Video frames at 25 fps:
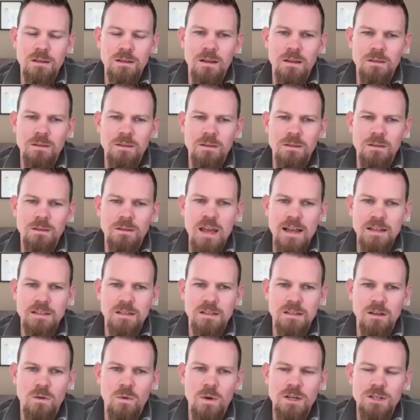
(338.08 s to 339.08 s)
just to ask
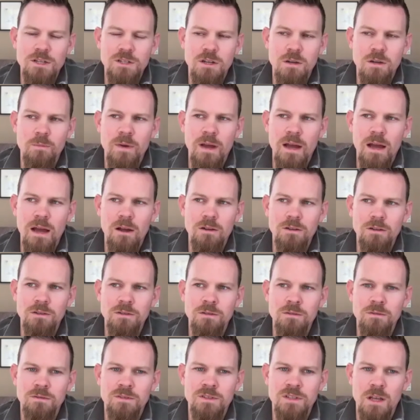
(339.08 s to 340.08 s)
a question about
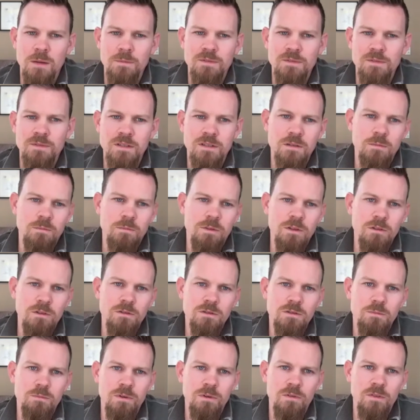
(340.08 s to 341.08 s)
substance
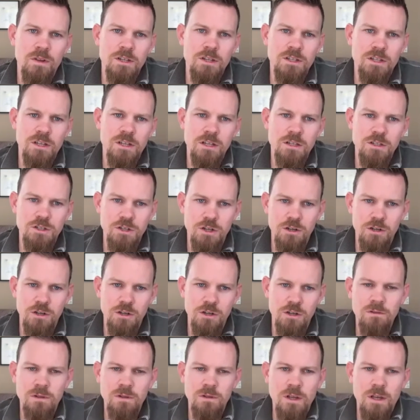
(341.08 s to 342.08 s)
abuse prevention in
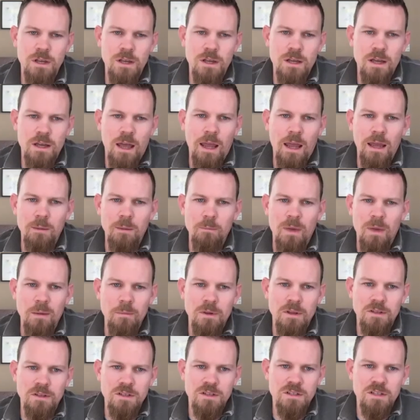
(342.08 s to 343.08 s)
general, and
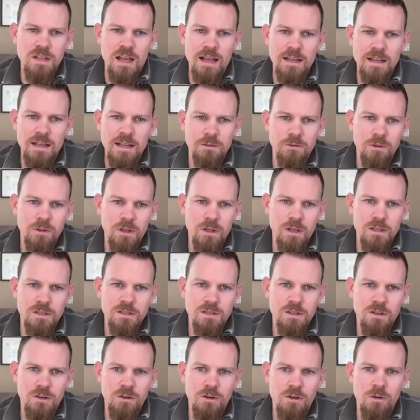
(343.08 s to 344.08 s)
maybe just as it relates
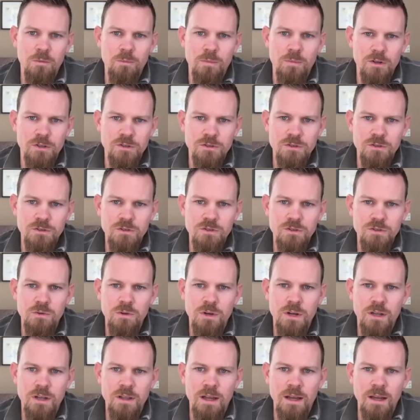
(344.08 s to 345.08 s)
to your own personal
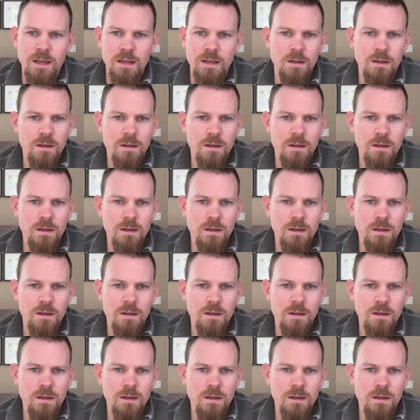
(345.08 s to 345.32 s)
story. Like,